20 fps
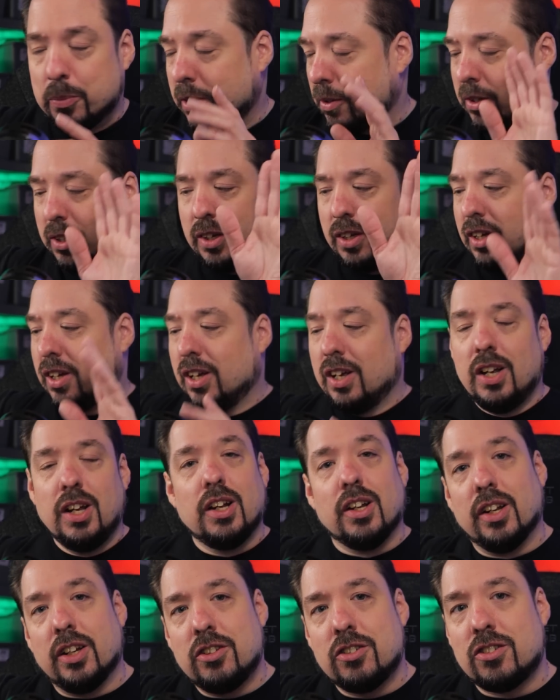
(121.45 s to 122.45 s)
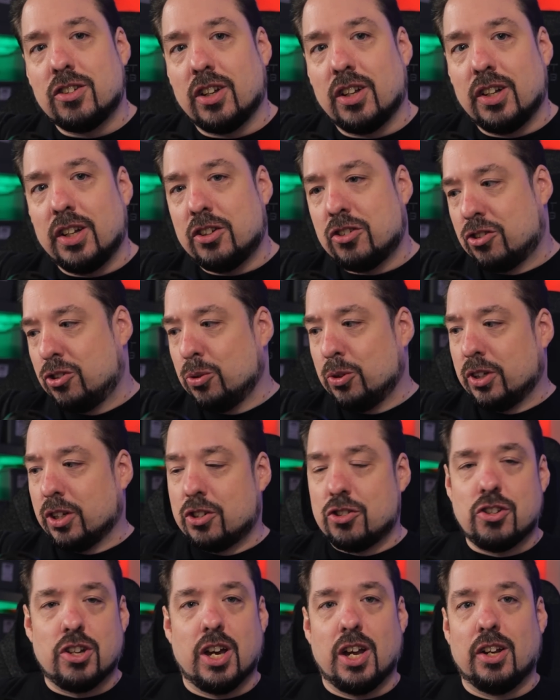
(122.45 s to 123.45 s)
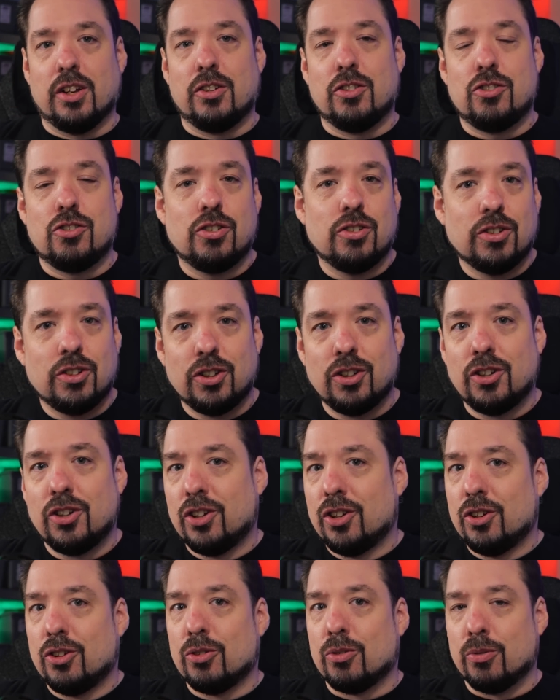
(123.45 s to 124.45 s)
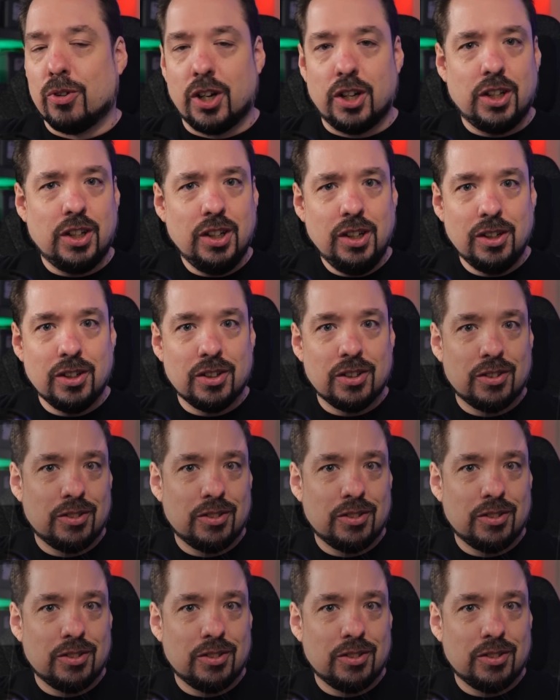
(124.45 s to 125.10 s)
But let's uh, let's do the challenge. Ready?